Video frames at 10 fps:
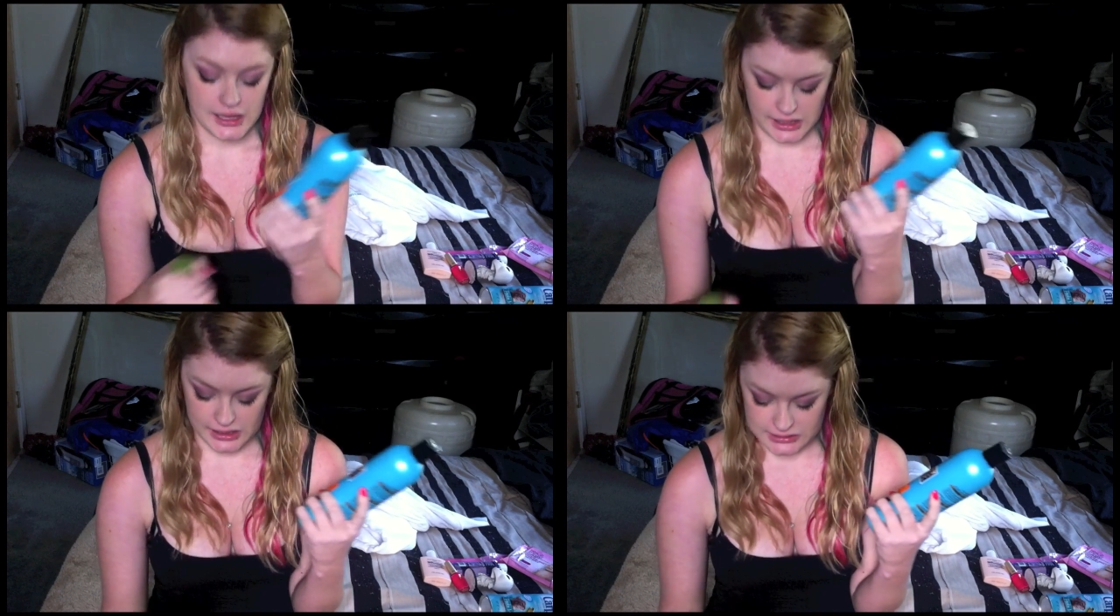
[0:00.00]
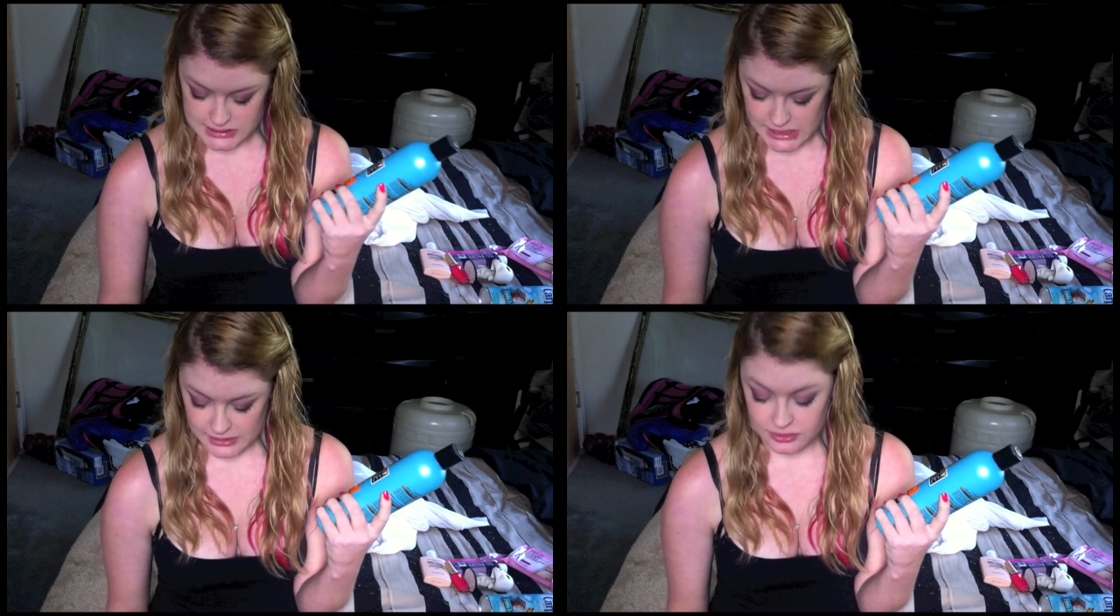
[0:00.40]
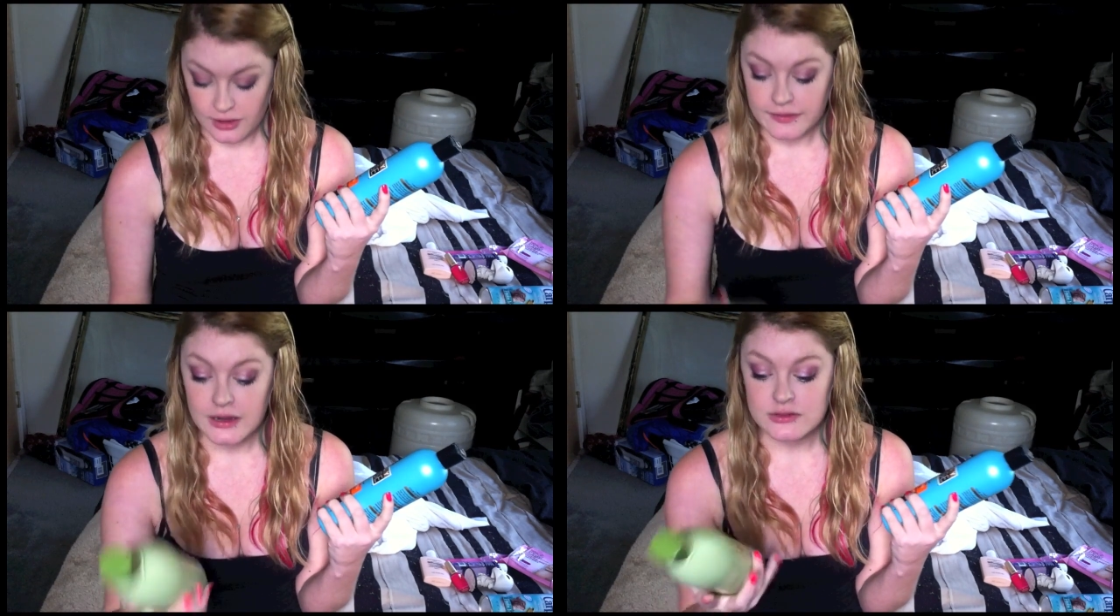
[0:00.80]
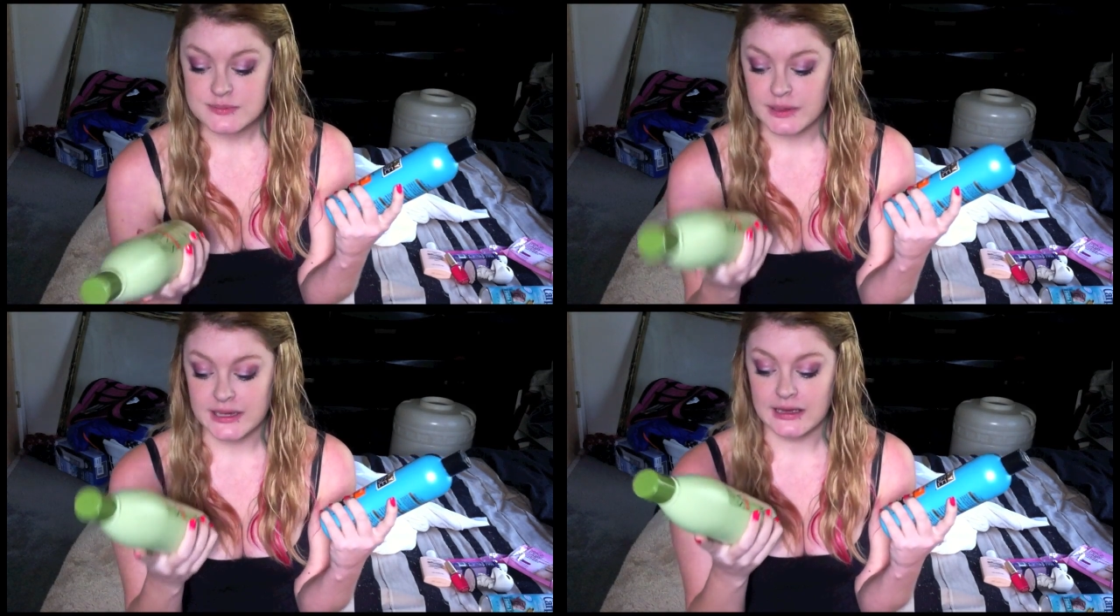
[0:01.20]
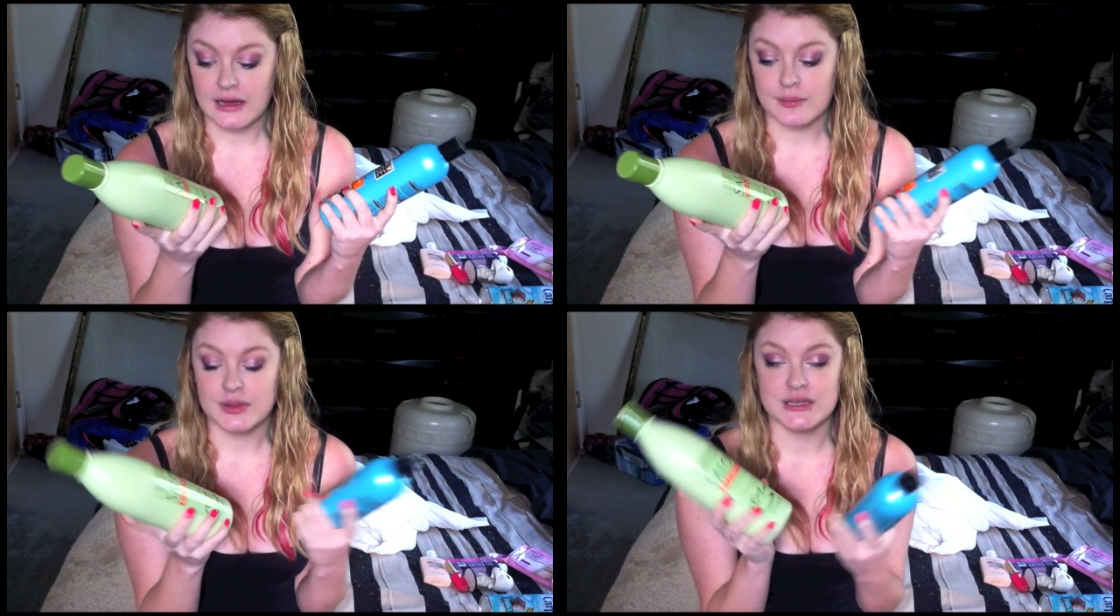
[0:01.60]
and I thought that I was picking
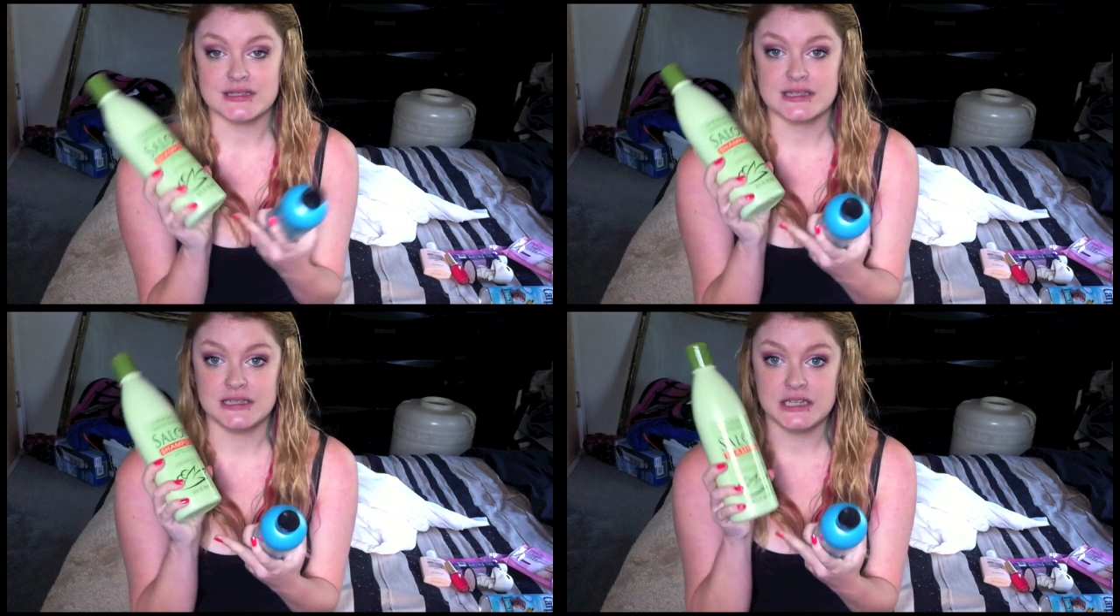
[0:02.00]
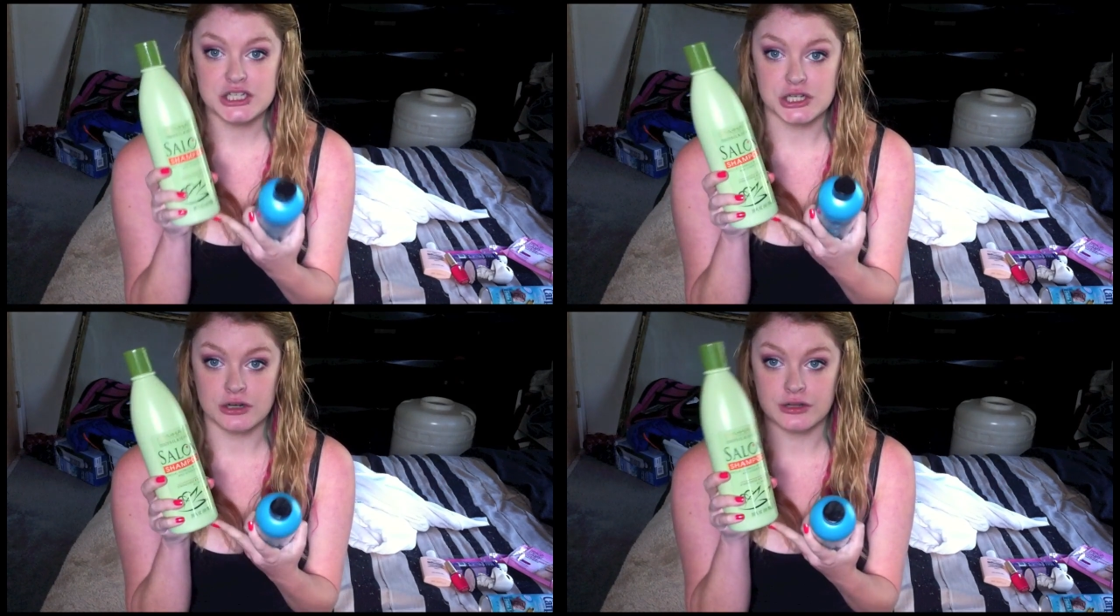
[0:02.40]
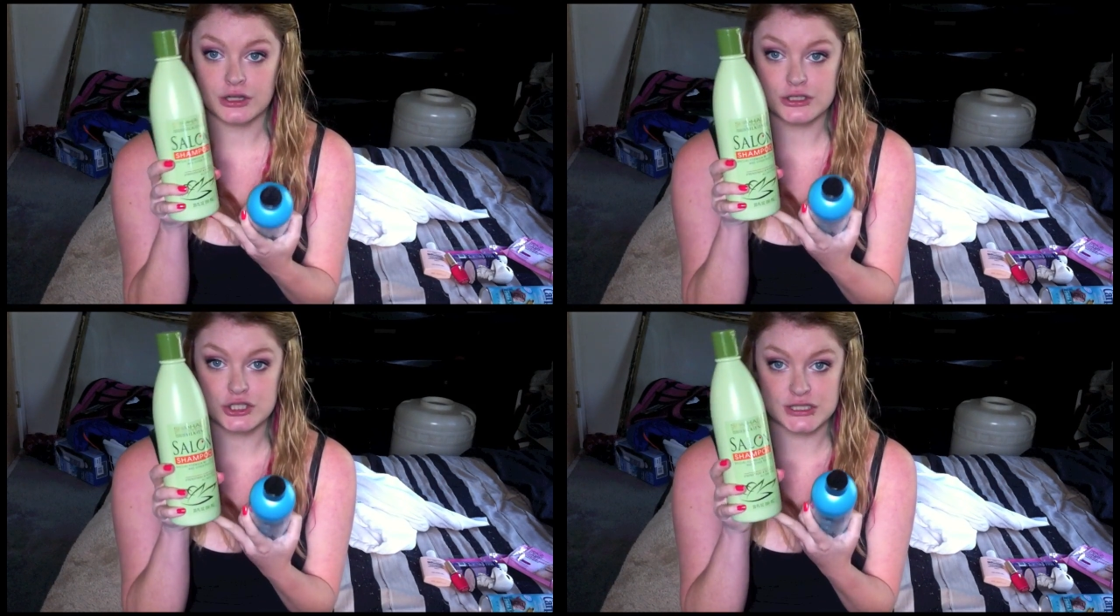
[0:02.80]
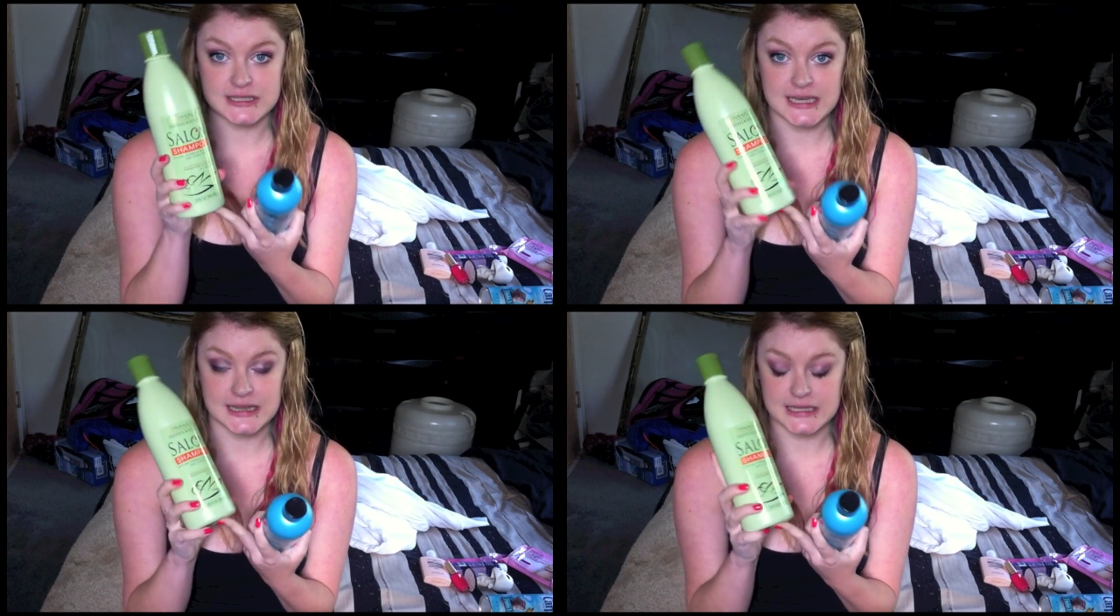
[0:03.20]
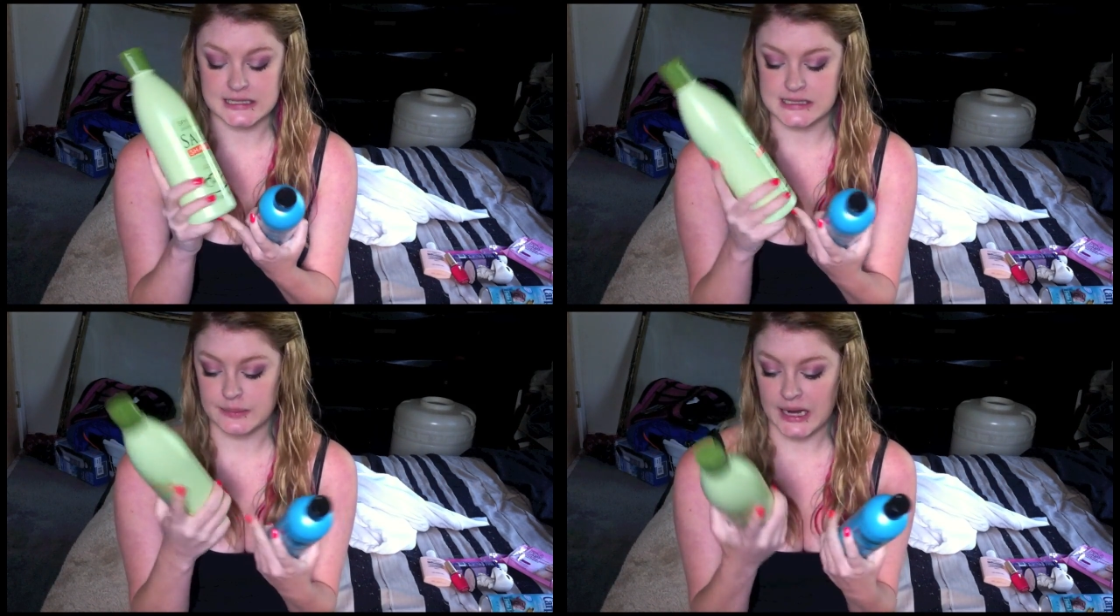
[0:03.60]
up this conditioner that looks just like this,